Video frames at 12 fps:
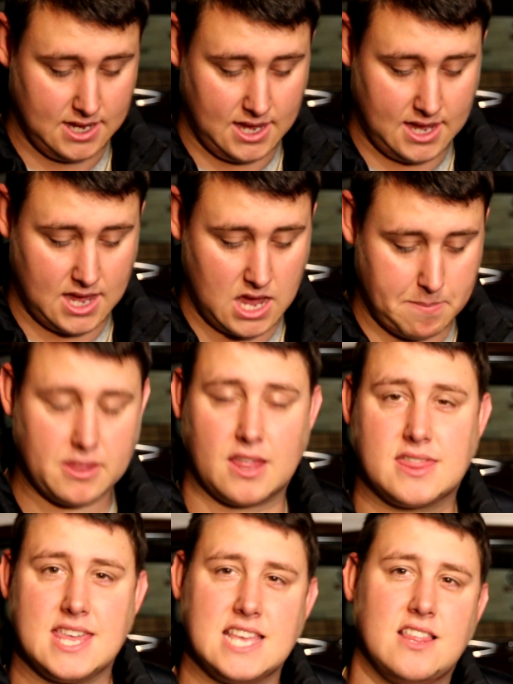But the
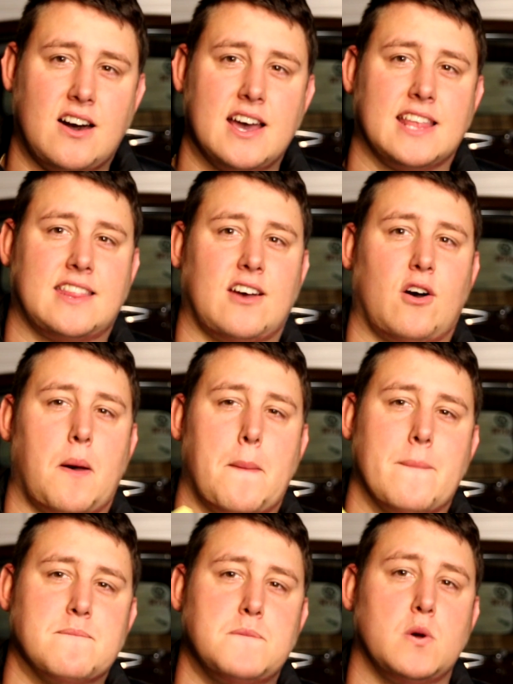thing that I
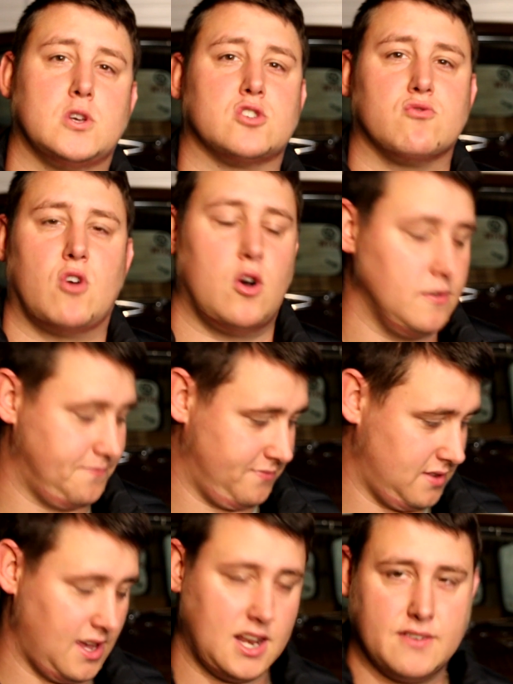got most wrong,
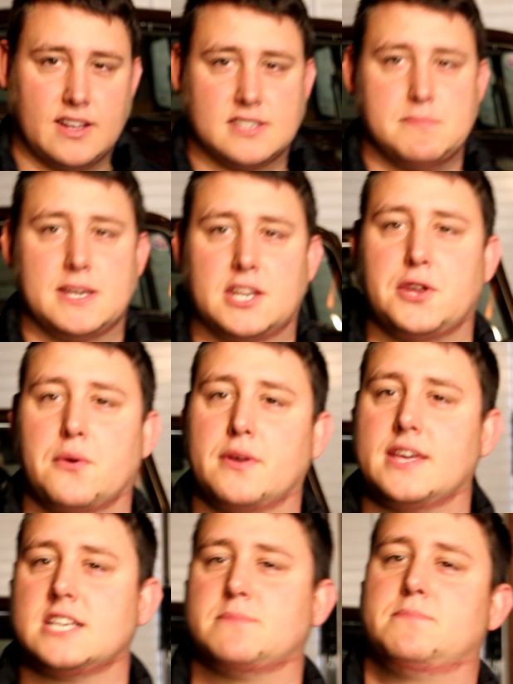and I've had to make a note
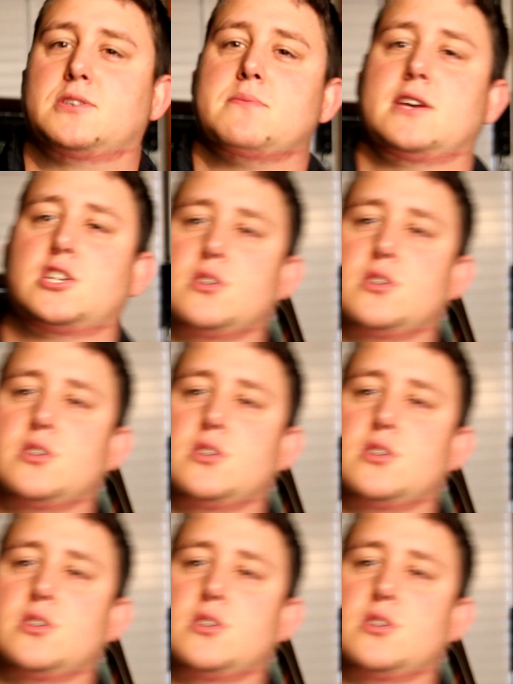of this to make